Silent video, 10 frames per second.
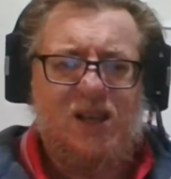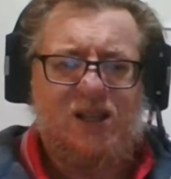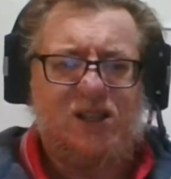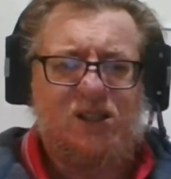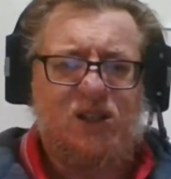It
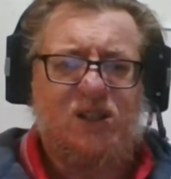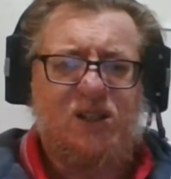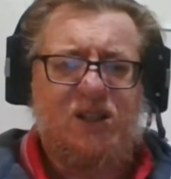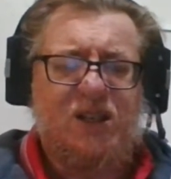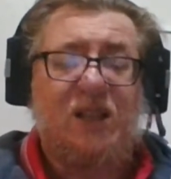just
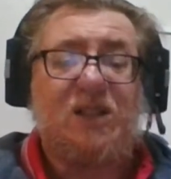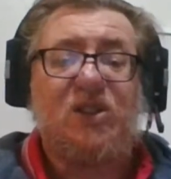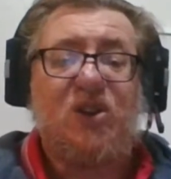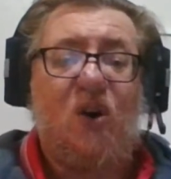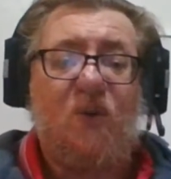gets
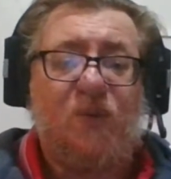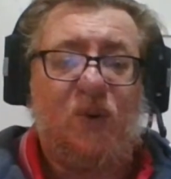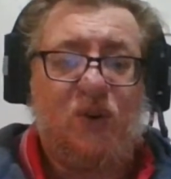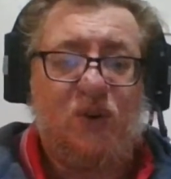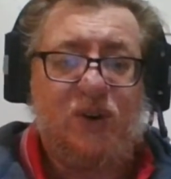
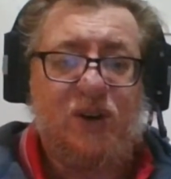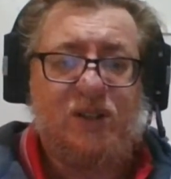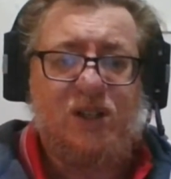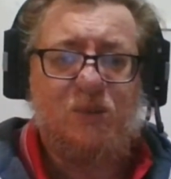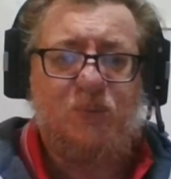convoluted
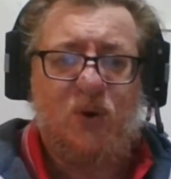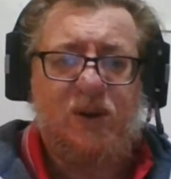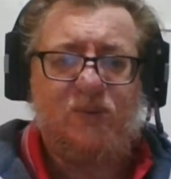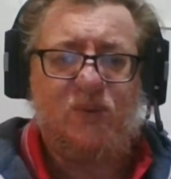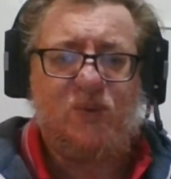to the point
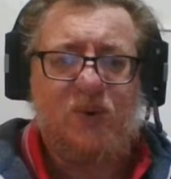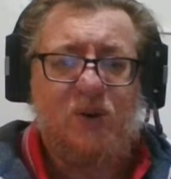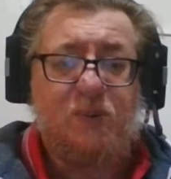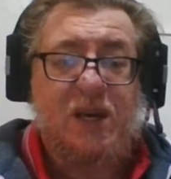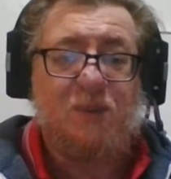where
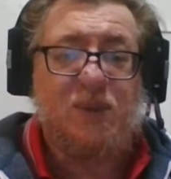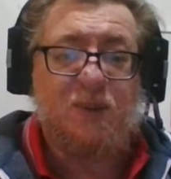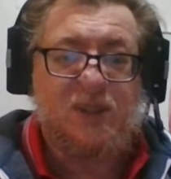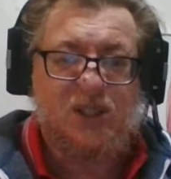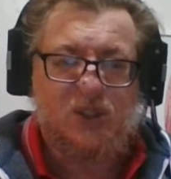it becomes
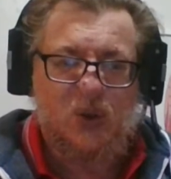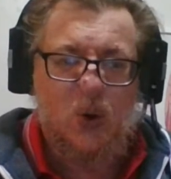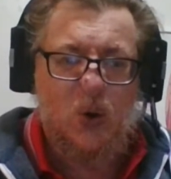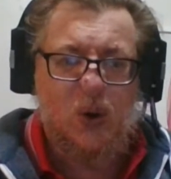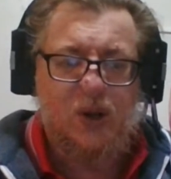
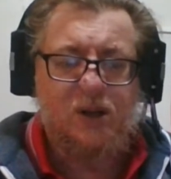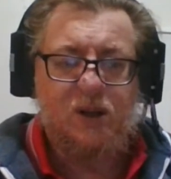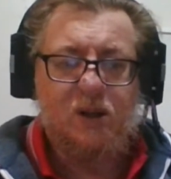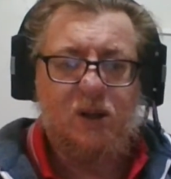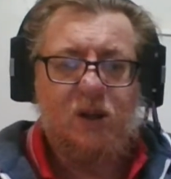absurd.
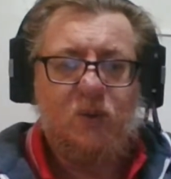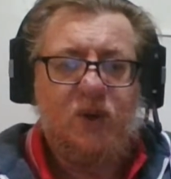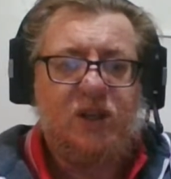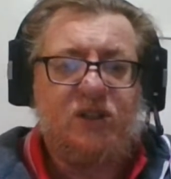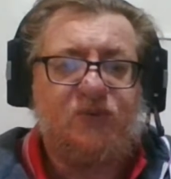
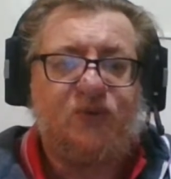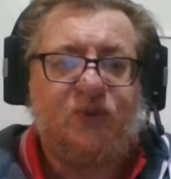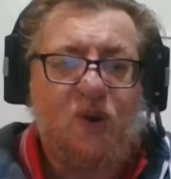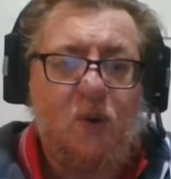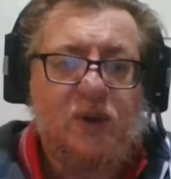You're just
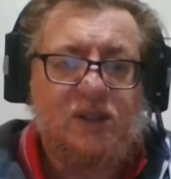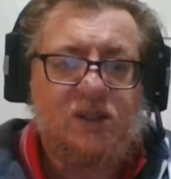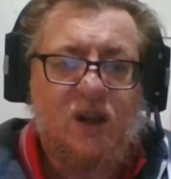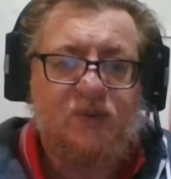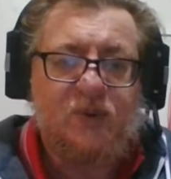throwing
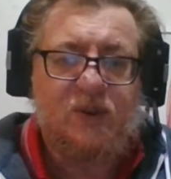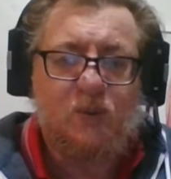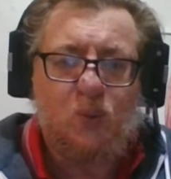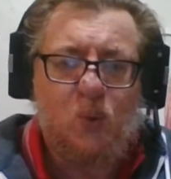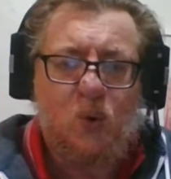stuff at the
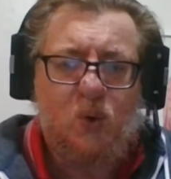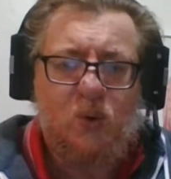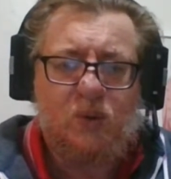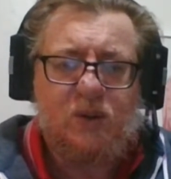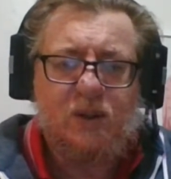
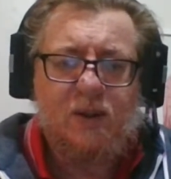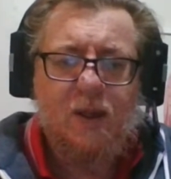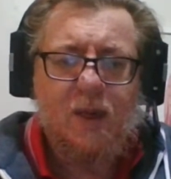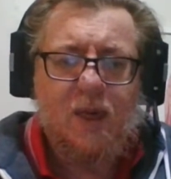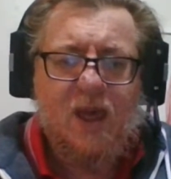wall.
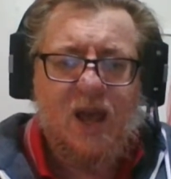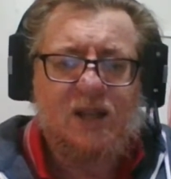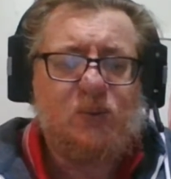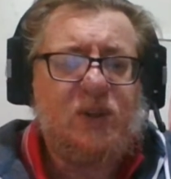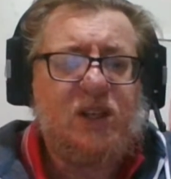
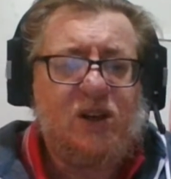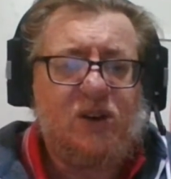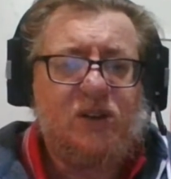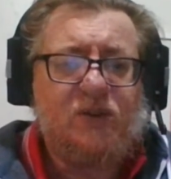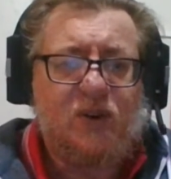That's when
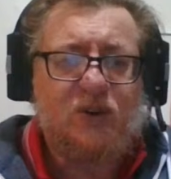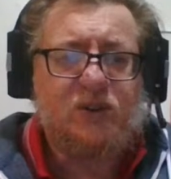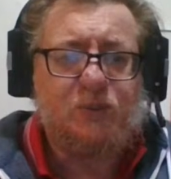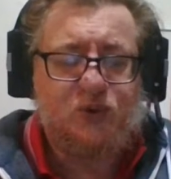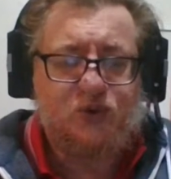you've
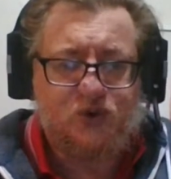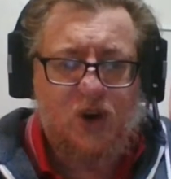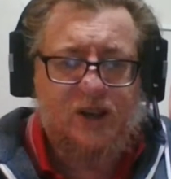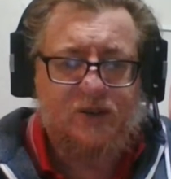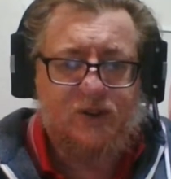lost
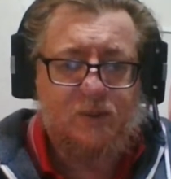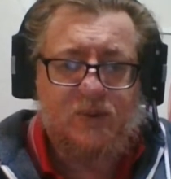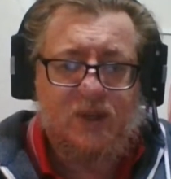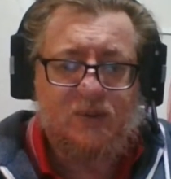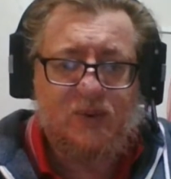track of
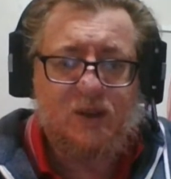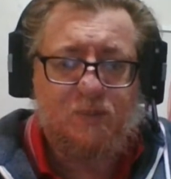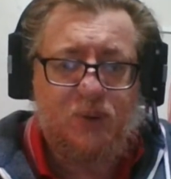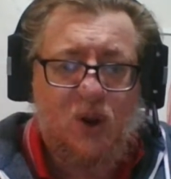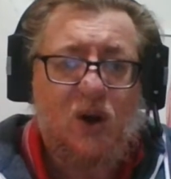when your
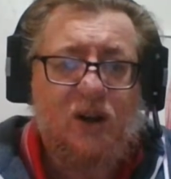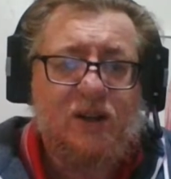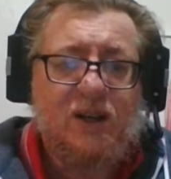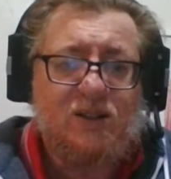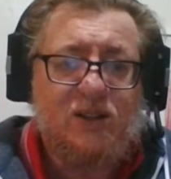plot
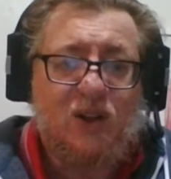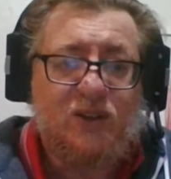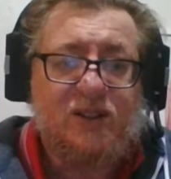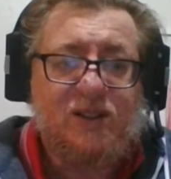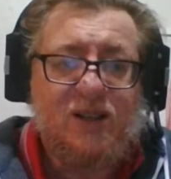has
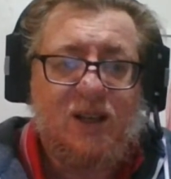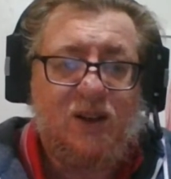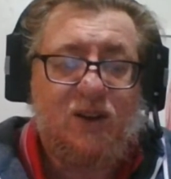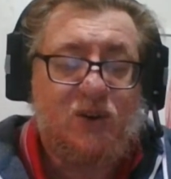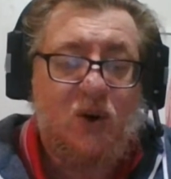
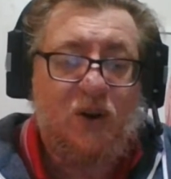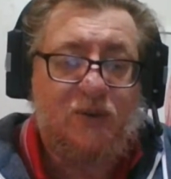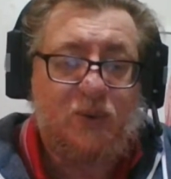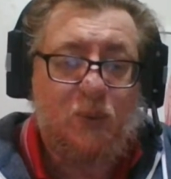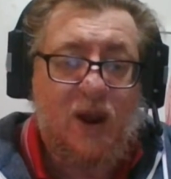gone
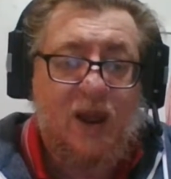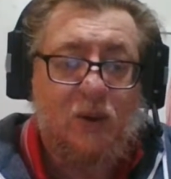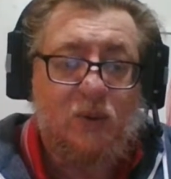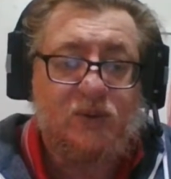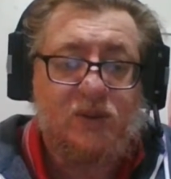off the
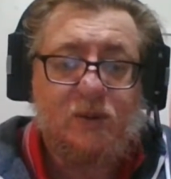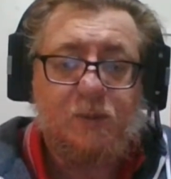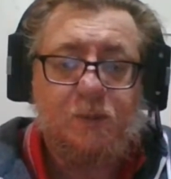rails.